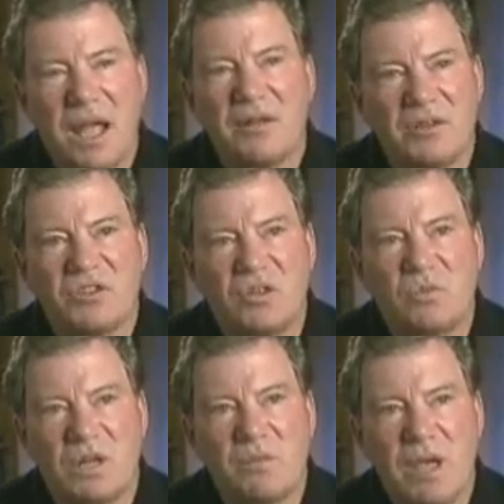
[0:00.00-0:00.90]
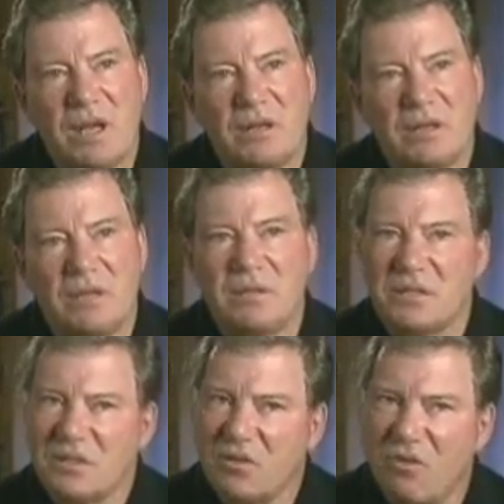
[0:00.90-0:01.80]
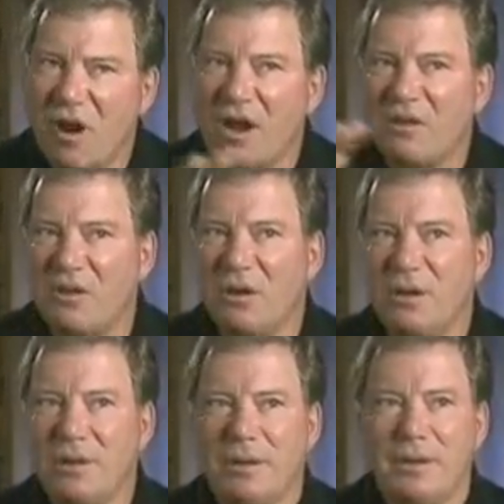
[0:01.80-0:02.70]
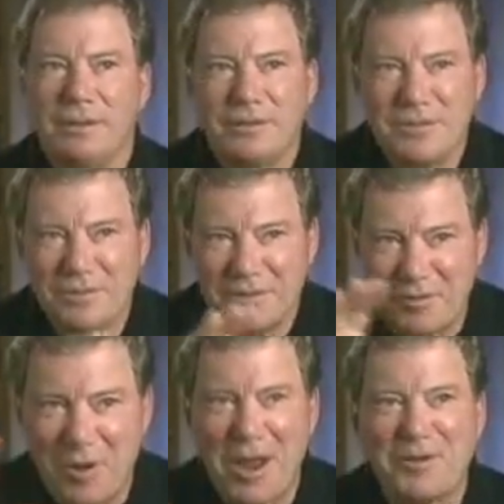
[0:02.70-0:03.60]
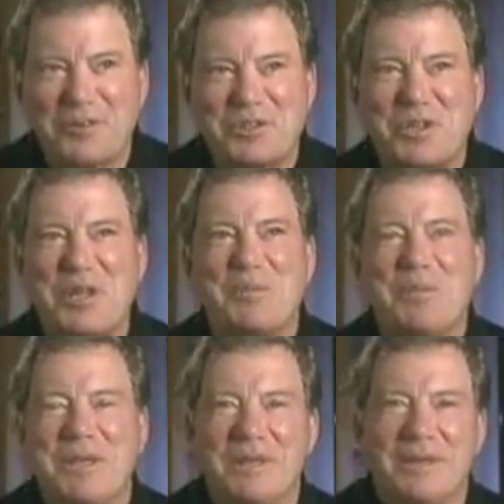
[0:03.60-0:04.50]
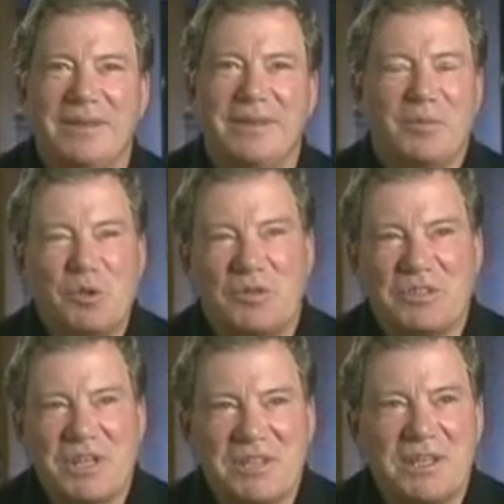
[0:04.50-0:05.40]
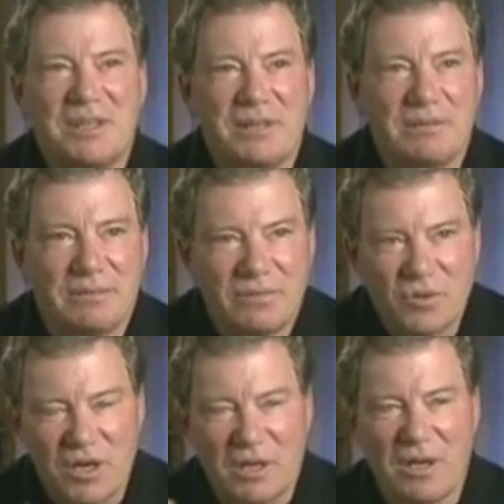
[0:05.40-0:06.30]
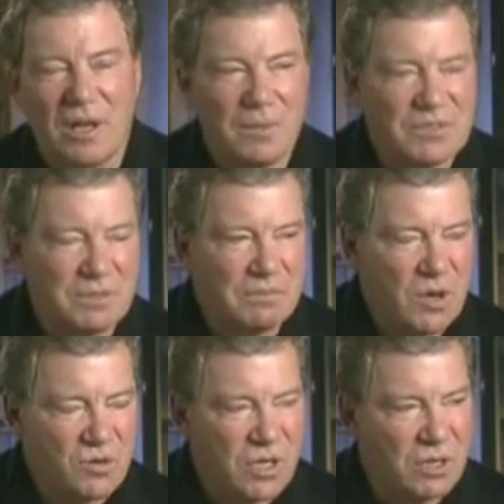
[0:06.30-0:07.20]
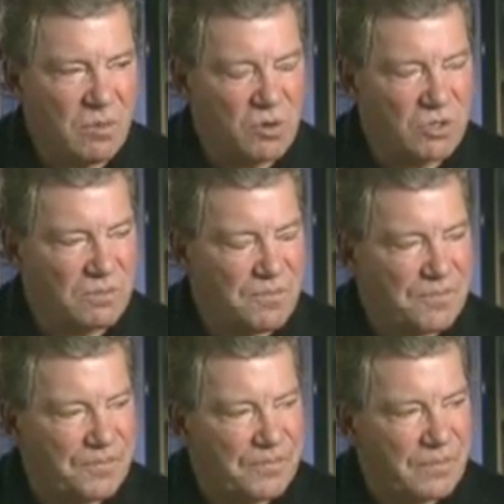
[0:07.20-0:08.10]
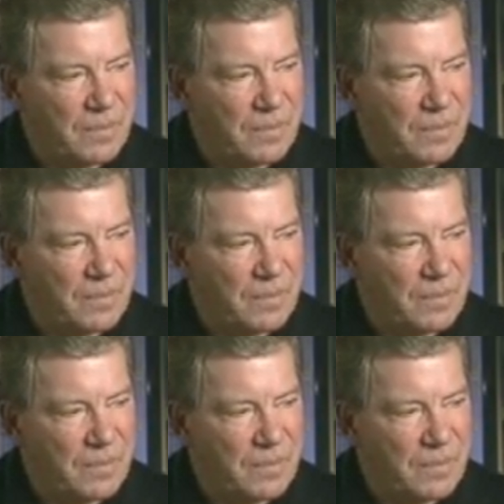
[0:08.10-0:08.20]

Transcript: And I kind of understood what he meant. There's a grander scheme in a beautiful sunset than trying to call up some emotion.